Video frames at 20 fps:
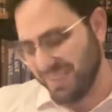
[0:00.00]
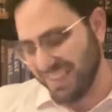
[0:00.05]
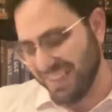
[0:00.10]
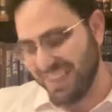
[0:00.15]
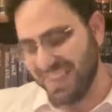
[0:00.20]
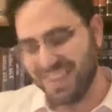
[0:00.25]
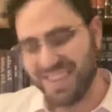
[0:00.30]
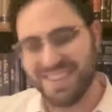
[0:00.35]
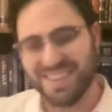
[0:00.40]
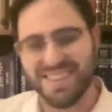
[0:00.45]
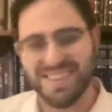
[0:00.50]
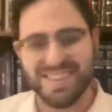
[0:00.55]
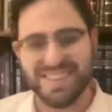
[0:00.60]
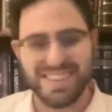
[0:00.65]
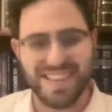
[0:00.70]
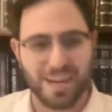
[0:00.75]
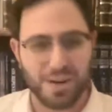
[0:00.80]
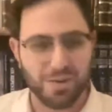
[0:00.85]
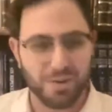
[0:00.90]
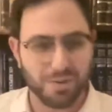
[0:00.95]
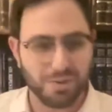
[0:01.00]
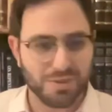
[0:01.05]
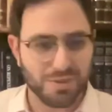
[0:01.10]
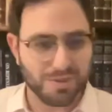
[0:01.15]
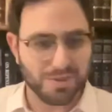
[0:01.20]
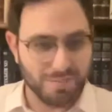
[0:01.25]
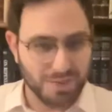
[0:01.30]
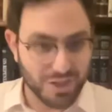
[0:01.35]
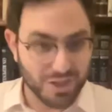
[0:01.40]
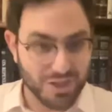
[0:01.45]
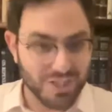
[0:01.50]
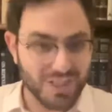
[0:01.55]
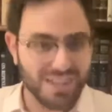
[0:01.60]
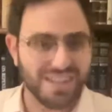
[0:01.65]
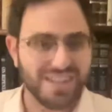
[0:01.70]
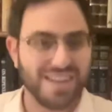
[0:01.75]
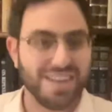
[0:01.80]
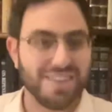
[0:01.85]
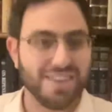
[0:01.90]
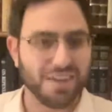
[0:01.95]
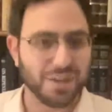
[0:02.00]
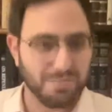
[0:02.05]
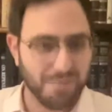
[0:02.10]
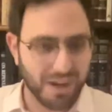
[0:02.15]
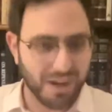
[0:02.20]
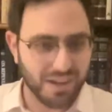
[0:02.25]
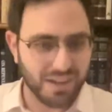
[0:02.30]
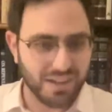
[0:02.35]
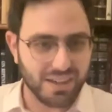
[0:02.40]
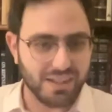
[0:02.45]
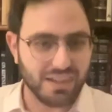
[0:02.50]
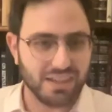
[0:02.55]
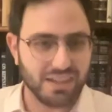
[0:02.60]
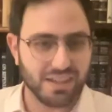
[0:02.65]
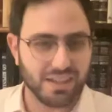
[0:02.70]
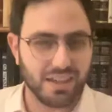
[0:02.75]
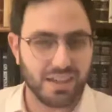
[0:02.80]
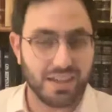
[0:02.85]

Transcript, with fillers: and then that grew into Mishnah and then Gemara.